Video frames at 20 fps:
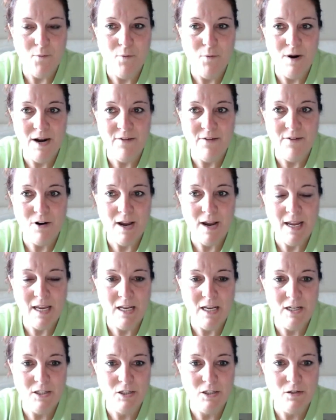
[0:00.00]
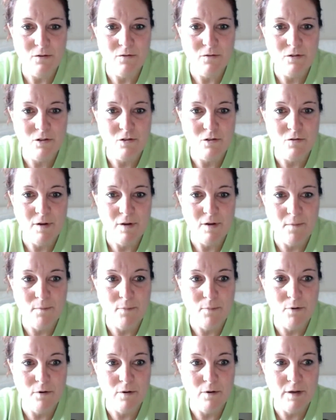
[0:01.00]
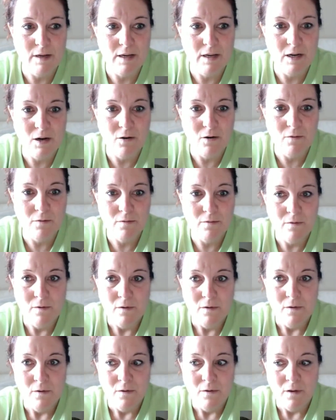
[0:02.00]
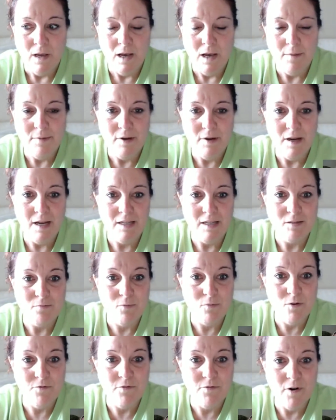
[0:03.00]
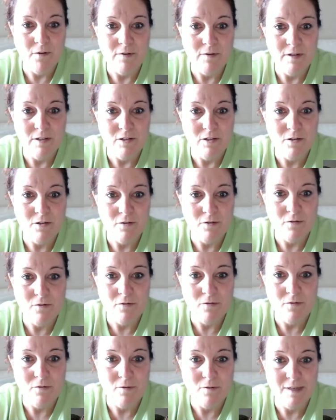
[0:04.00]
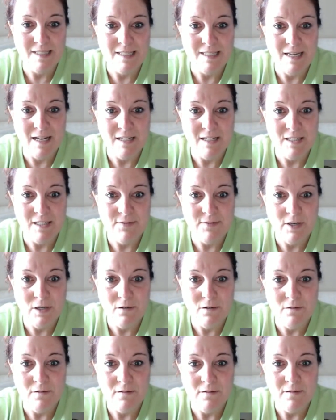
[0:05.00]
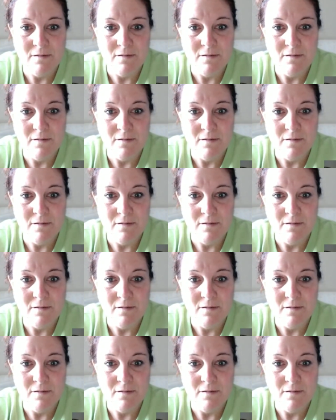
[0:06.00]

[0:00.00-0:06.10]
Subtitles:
whatever I can do to help help you guys move forward to what's next for you,